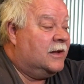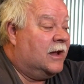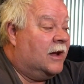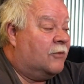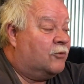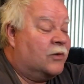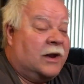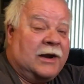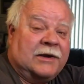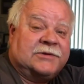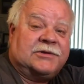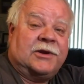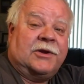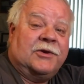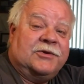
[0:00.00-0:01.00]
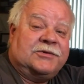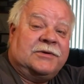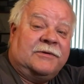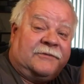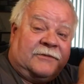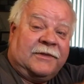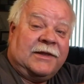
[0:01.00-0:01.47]
a running
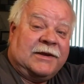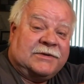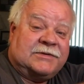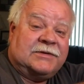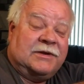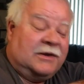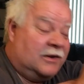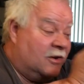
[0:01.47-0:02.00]
solution for this,